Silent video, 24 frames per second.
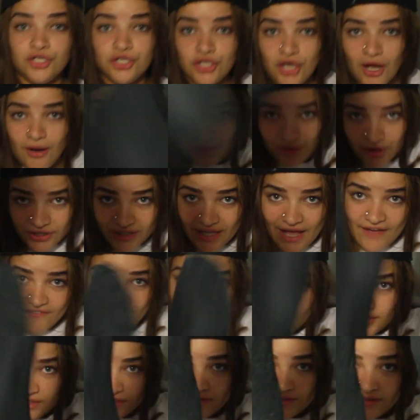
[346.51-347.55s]
Number
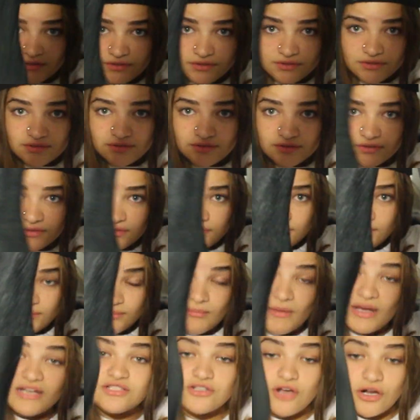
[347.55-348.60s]
11
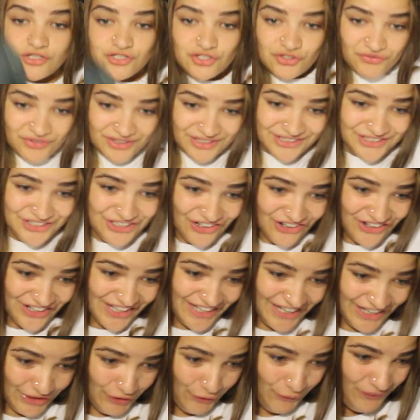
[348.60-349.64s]
my socks are really dirty,
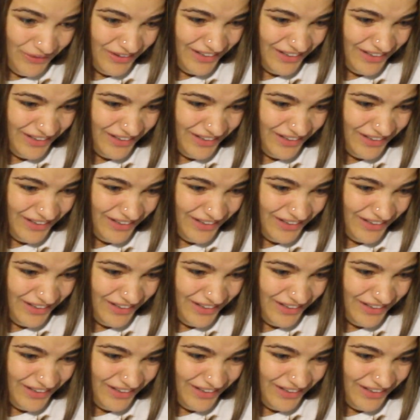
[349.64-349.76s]
ew.